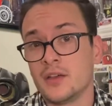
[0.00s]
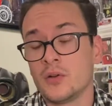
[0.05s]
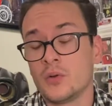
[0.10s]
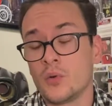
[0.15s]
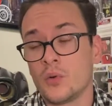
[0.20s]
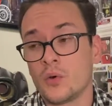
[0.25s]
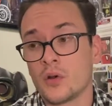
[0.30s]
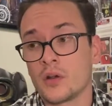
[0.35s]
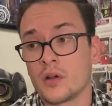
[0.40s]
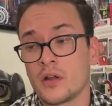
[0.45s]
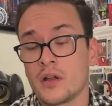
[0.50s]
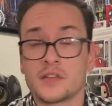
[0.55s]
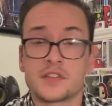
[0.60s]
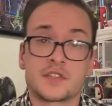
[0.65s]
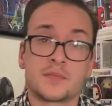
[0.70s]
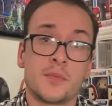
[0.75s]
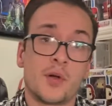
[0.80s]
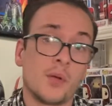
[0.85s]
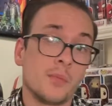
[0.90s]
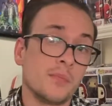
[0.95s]
or a
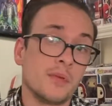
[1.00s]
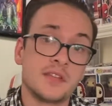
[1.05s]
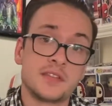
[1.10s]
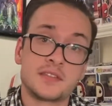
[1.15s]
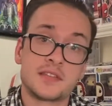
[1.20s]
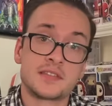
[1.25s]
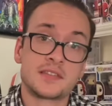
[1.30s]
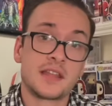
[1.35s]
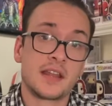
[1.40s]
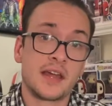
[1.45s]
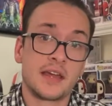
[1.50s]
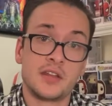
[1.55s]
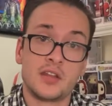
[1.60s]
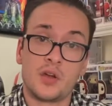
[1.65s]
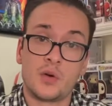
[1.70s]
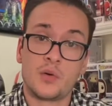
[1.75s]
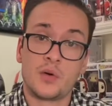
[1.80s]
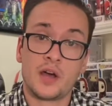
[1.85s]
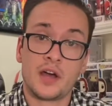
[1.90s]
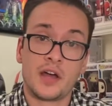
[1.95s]
small business that I
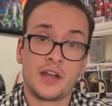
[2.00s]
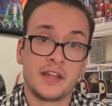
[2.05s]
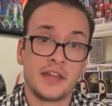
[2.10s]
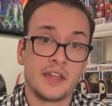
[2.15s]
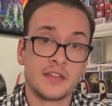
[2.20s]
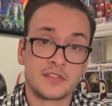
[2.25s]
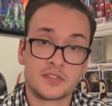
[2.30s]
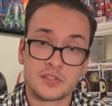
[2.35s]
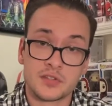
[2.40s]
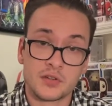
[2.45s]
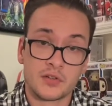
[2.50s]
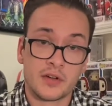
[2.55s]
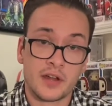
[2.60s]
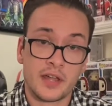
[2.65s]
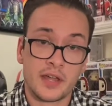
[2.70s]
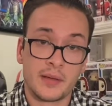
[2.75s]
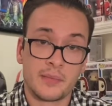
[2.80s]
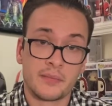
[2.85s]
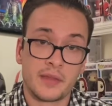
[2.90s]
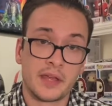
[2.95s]
know on
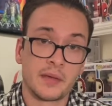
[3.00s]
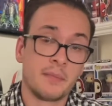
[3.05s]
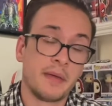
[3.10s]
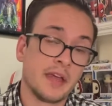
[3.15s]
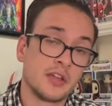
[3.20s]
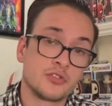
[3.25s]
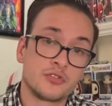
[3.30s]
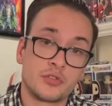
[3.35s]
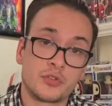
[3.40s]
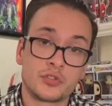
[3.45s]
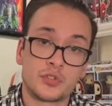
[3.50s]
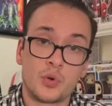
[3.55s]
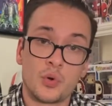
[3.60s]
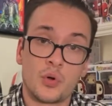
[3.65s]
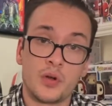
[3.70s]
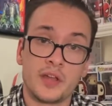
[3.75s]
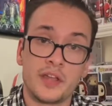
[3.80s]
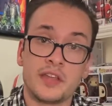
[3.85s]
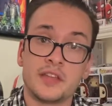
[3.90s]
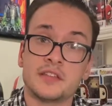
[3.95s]
Instagram, like Mandrill
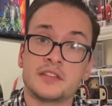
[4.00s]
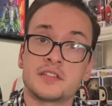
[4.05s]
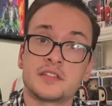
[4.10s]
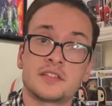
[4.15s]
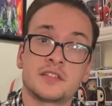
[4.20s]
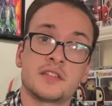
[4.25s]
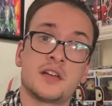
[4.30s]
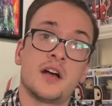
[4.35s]
Toys,